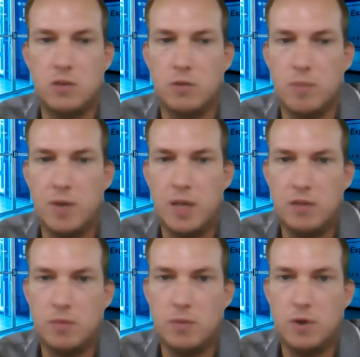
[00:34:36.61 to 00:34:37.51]
to
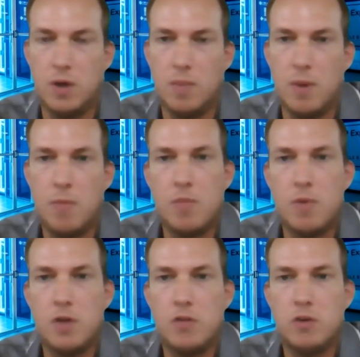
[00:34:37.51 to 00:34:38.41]
replace a
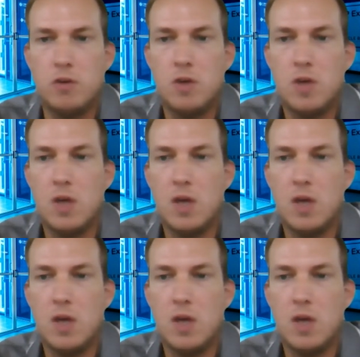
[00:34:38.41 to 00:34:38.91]
memory module,